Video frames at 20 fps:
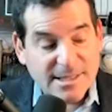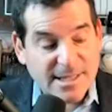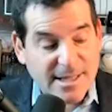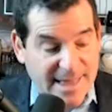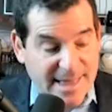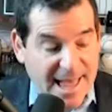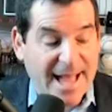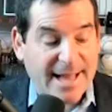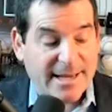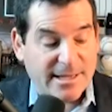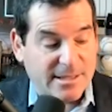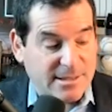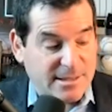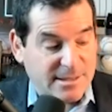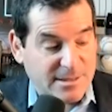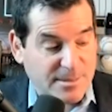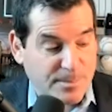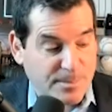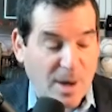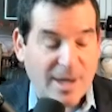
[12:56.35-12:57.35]
that
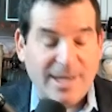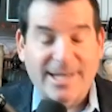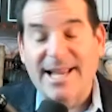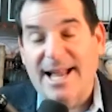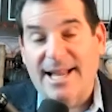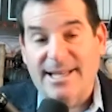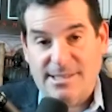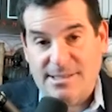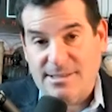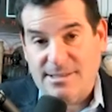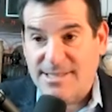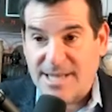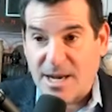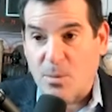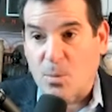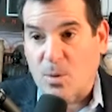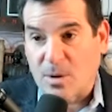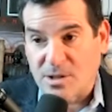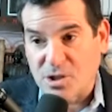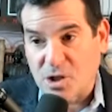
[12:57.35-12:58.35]
the broadcast
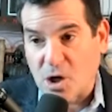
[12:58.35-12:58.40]
networks